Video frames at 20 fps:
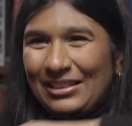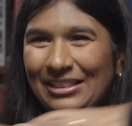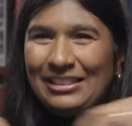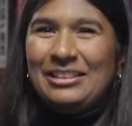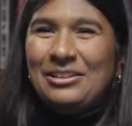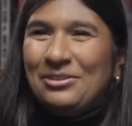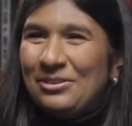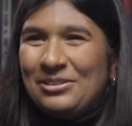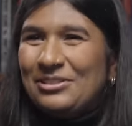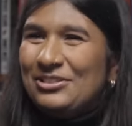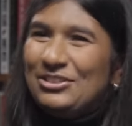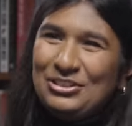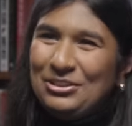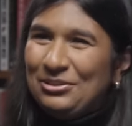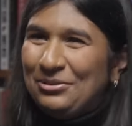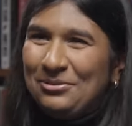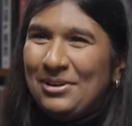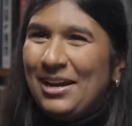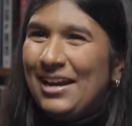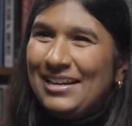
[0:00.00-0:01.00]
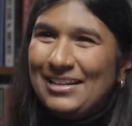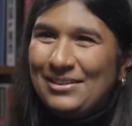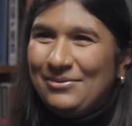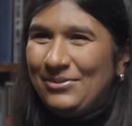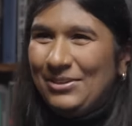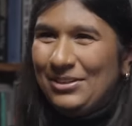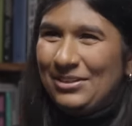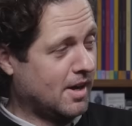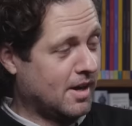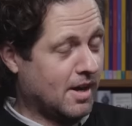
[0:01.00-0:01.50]
long durée
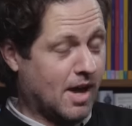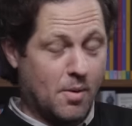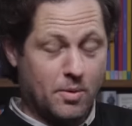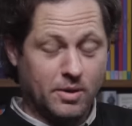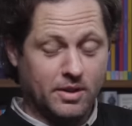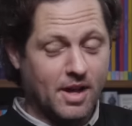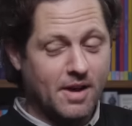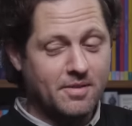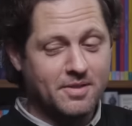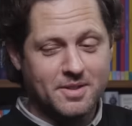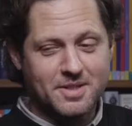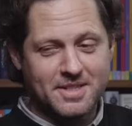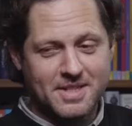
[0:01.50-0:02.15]
view? I would love to